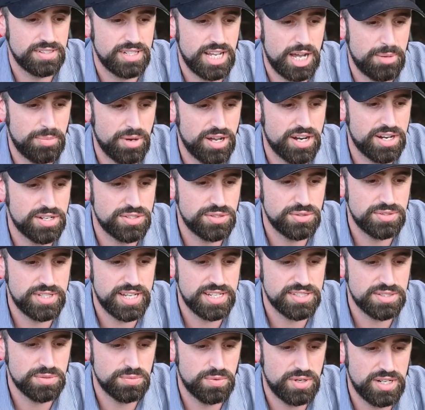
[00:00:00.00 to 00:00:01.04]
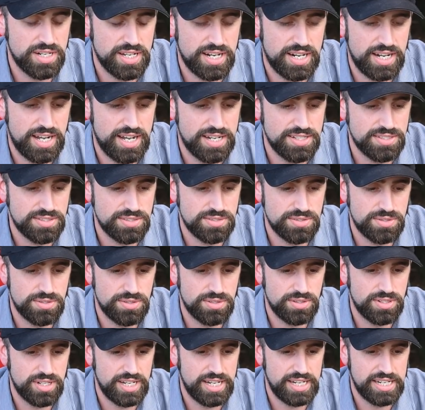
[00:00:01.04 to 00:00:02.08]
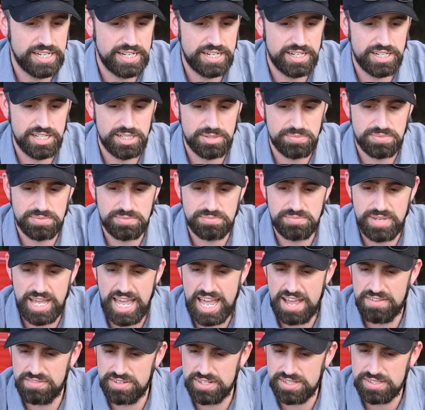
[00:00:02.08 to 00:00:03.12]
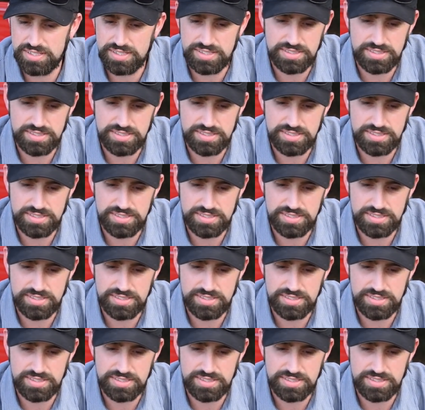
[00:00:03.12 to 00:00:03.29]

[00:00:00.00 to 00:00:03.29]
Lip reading: I bought it in 2001 out of high school and ended up having it